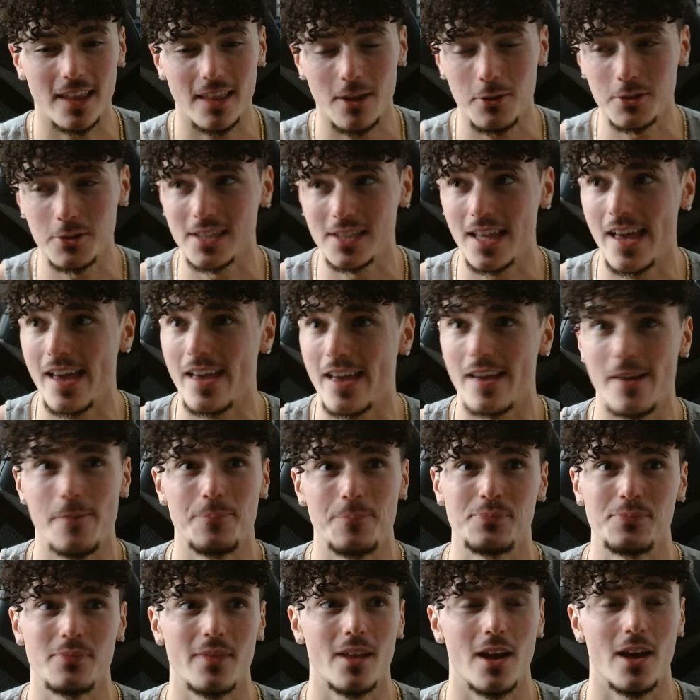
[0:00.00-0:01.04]
That was like
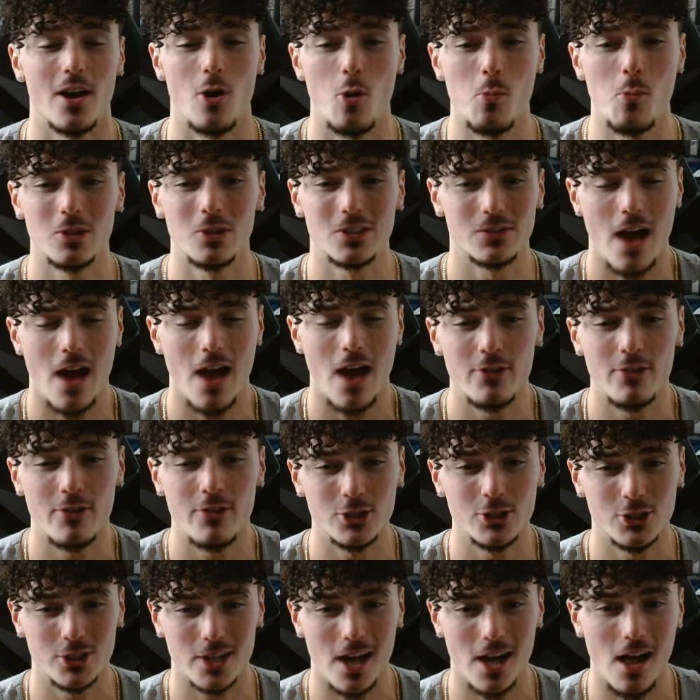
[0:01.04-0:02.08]
almost
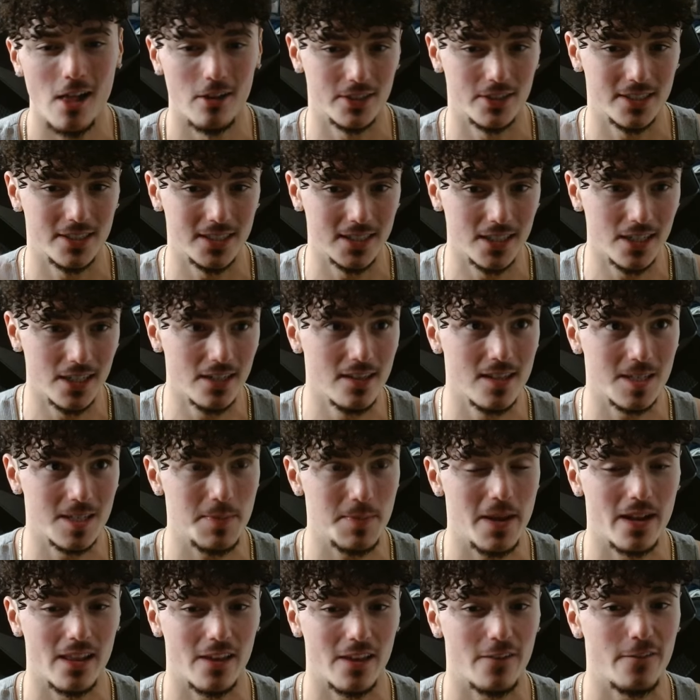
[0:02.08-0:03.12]
$500 in literally the
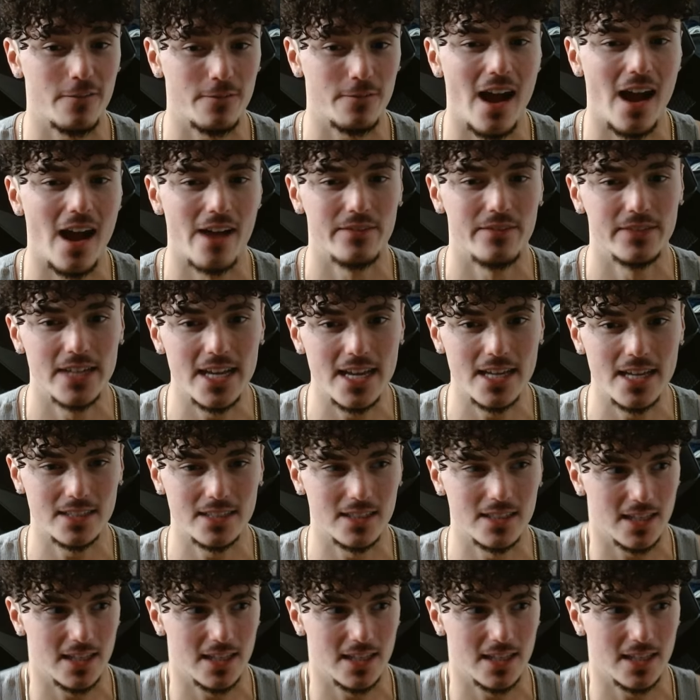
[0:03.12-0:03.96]
span of like five days.